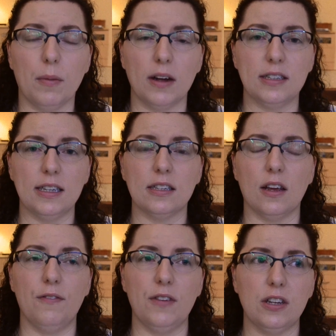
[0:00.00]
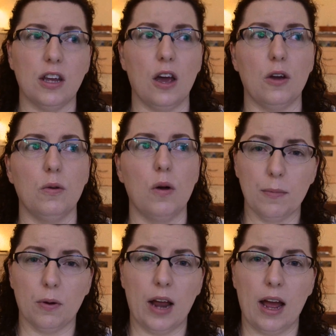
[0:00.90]
I did a video
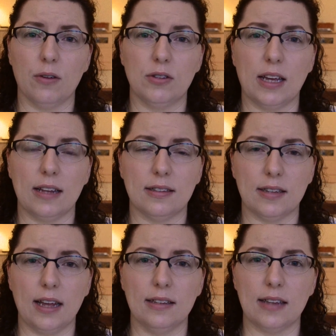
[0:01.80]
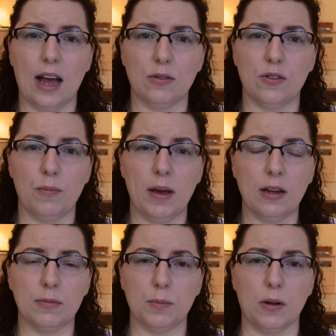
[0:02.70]
on how to get stains out of
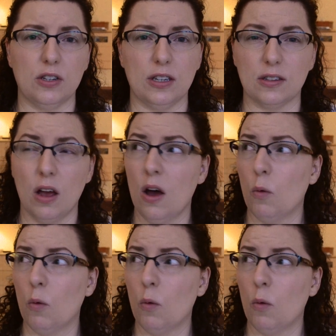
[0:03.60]
makeup sponges